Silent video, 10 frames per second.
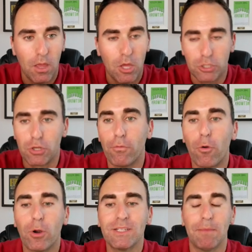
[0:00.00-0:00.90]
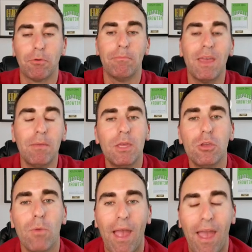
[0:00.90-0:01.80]
So for example, maybe you
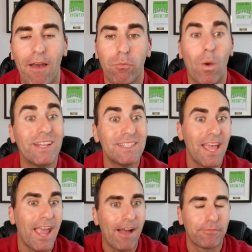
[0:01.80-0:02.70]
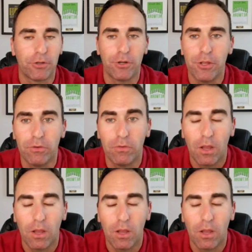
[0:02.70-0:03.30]
have Wednesday afternoon,